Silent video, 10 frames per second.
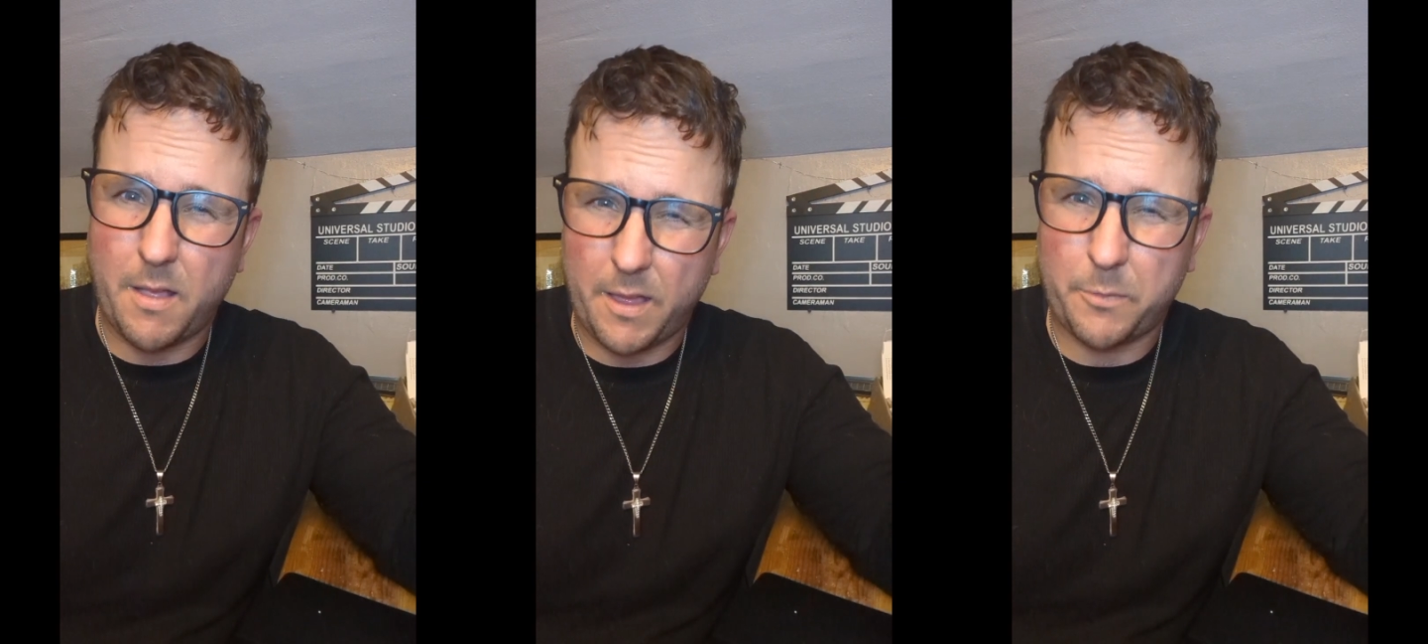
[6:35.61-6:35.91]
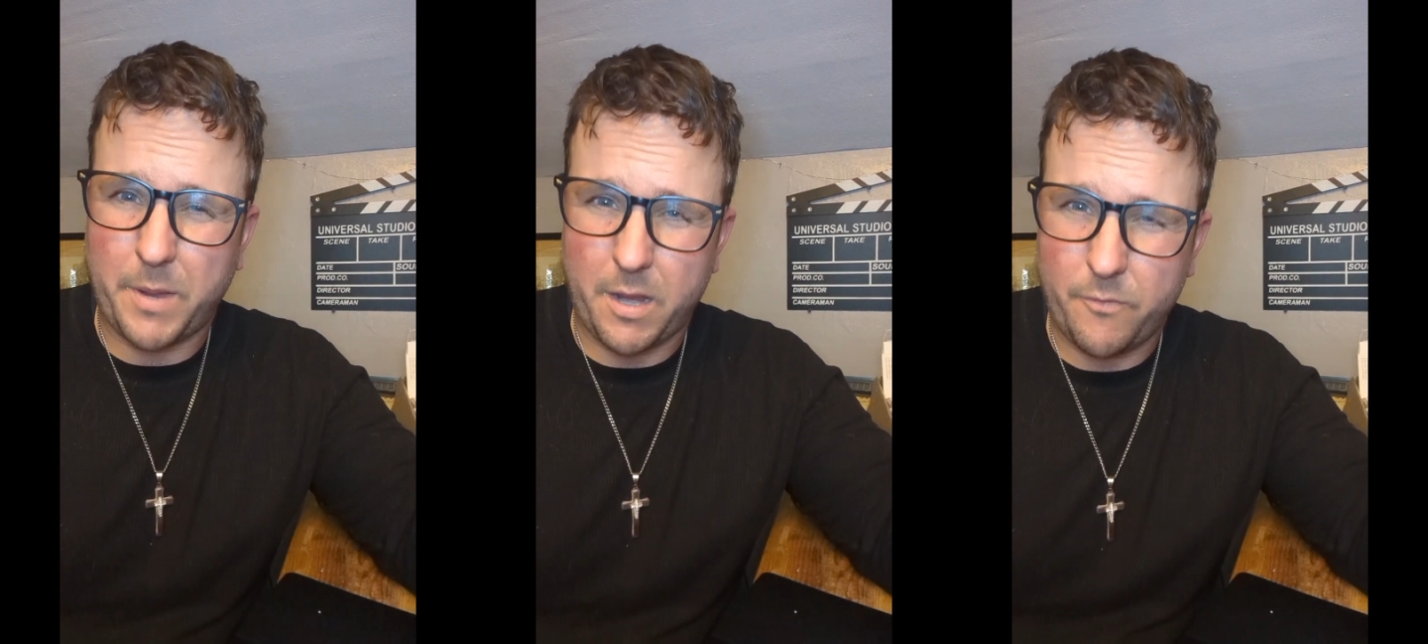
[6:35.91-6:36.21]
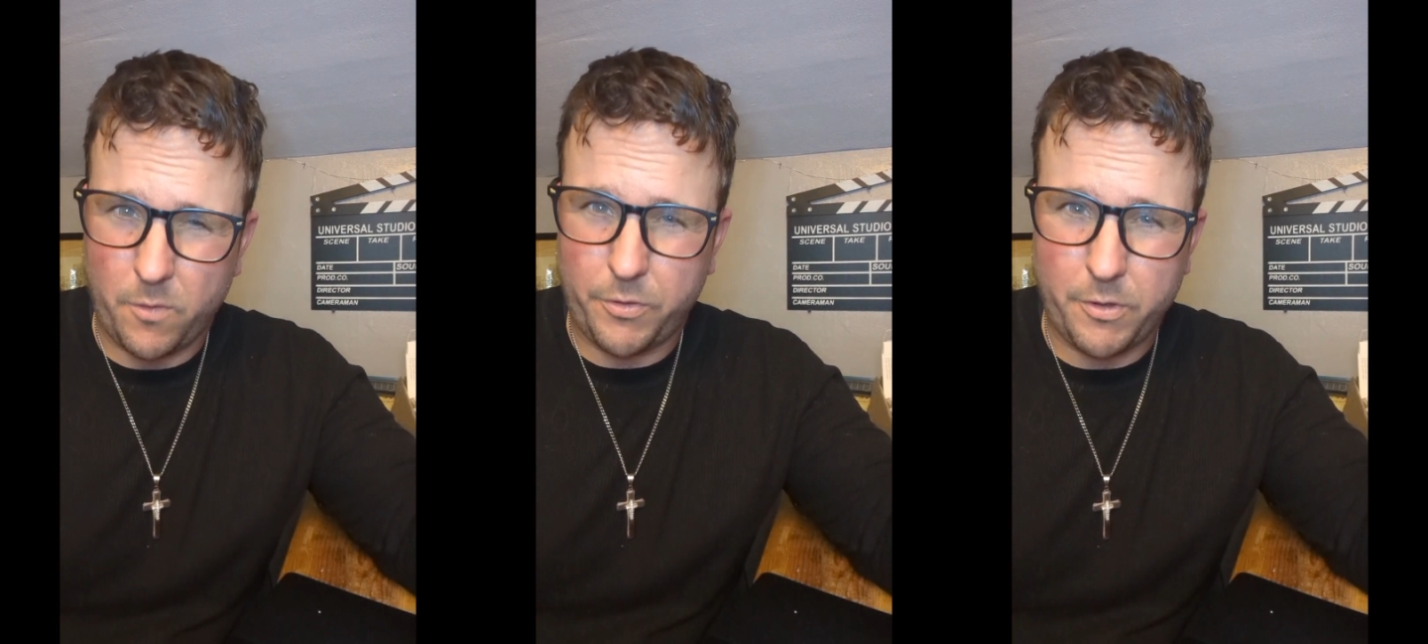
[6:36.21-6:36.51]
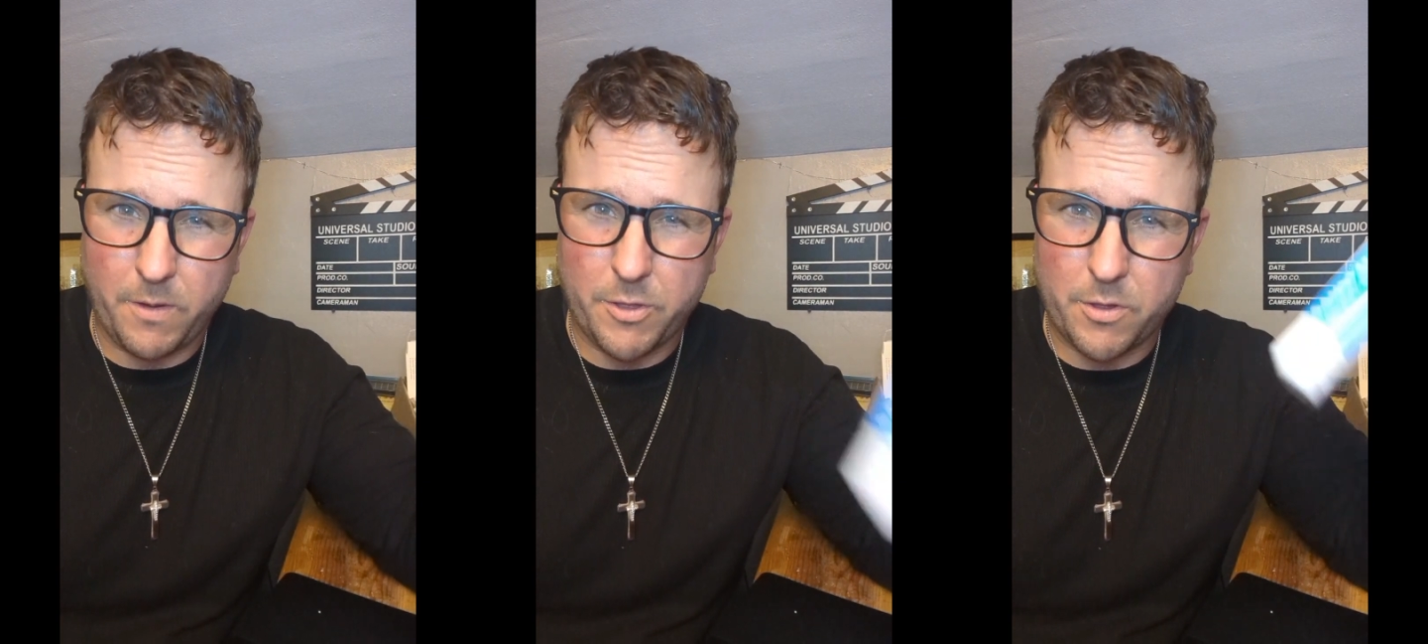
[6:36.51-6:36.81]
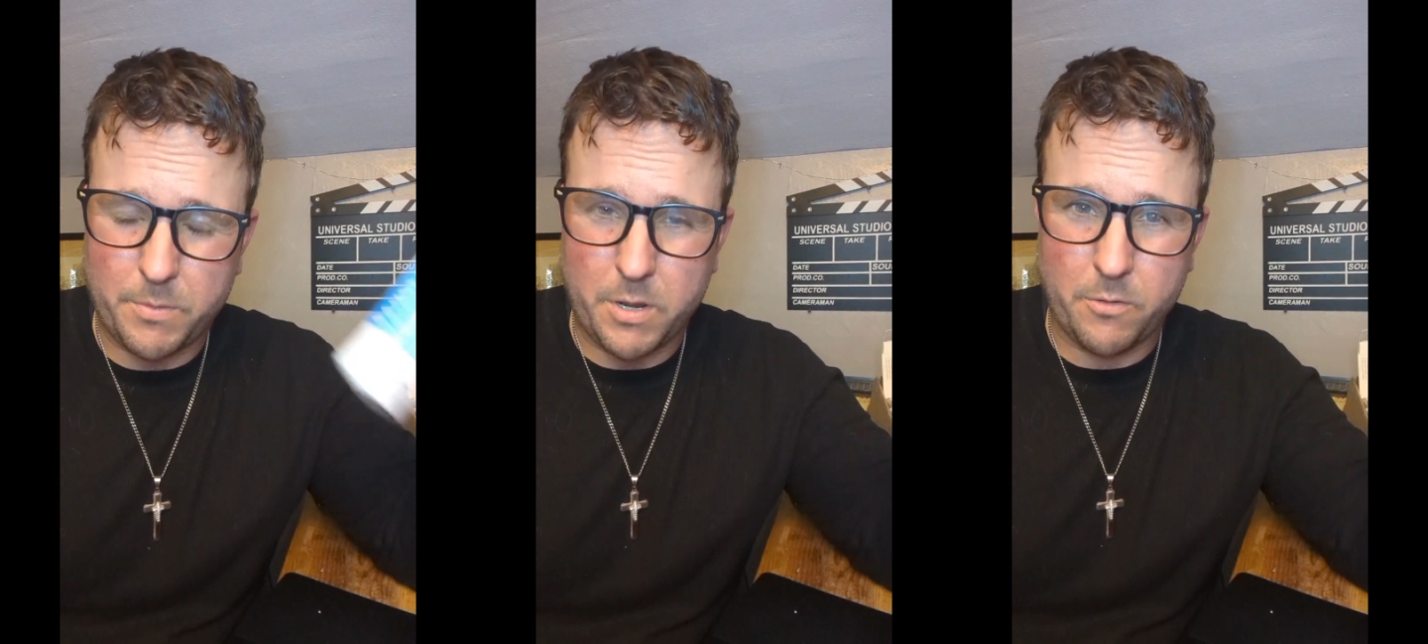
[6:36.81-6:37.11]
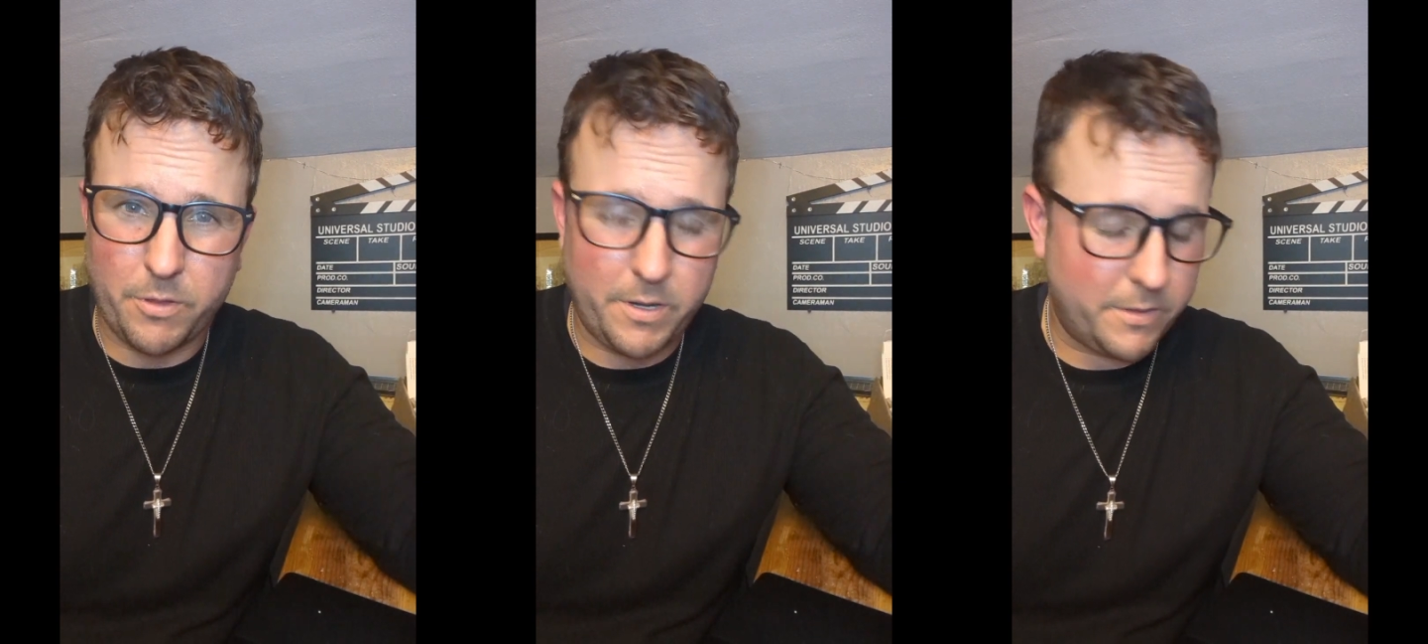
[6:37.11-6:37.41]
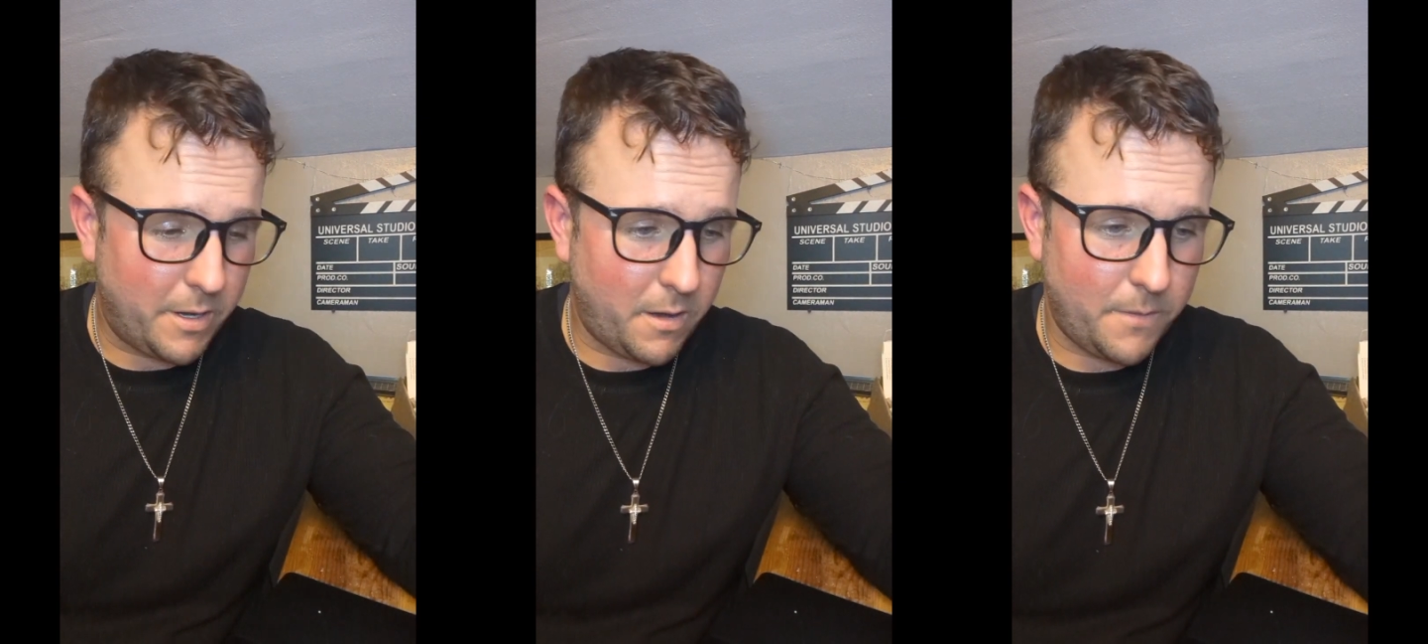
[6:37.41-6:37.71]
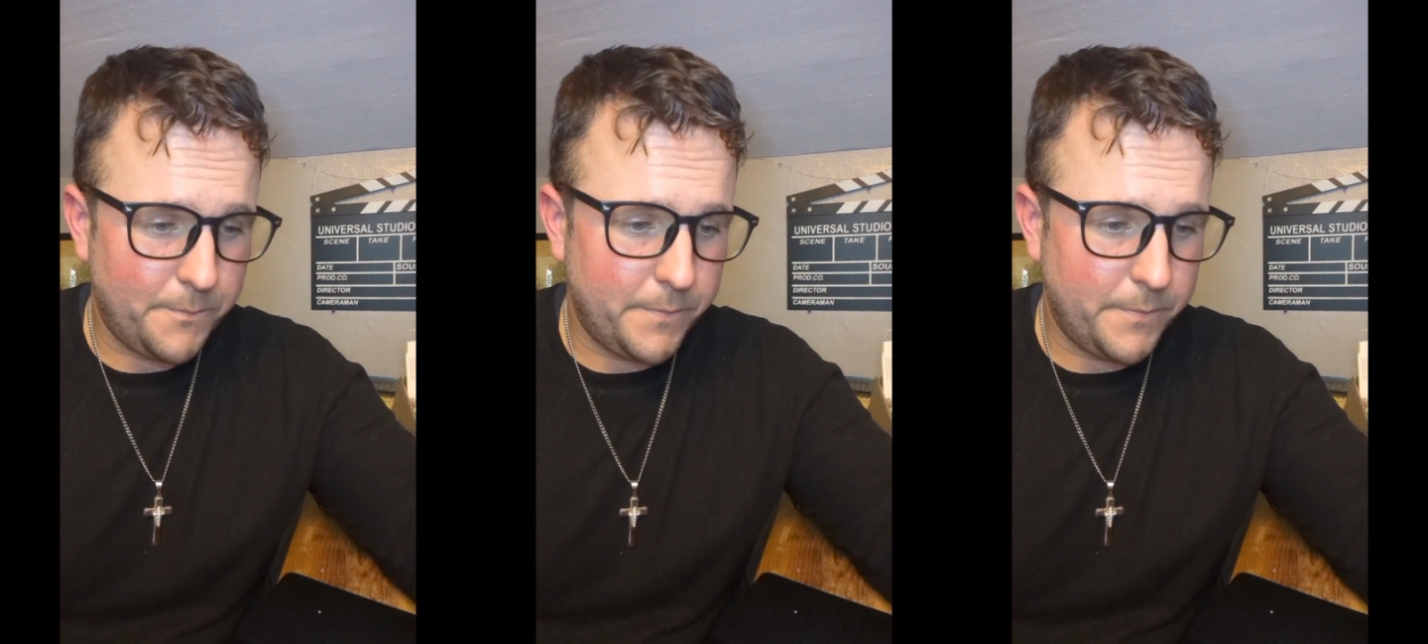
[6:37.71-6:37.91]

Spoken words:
less painful too. I should be using it there.